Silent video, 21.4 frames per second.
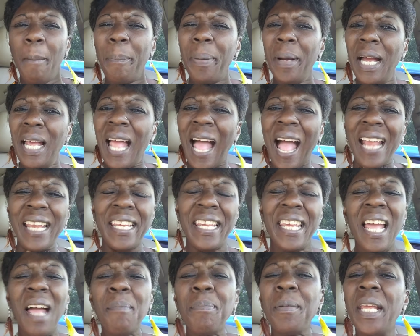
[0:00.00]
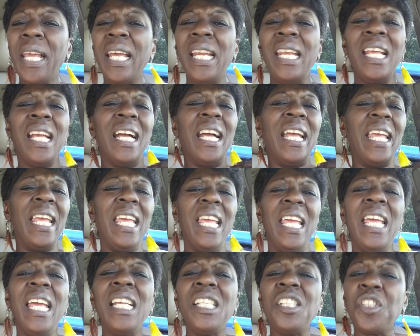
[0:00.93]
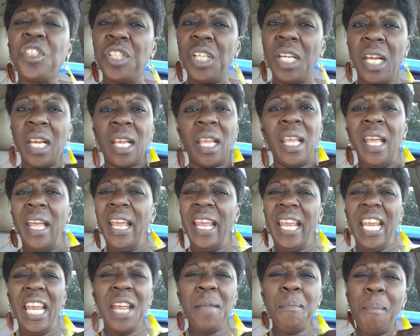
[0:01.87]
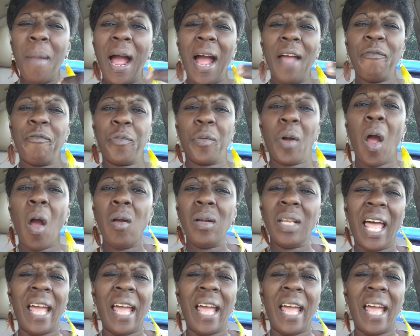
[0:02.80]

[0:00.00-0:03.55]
but I kept getting an itching in my throat,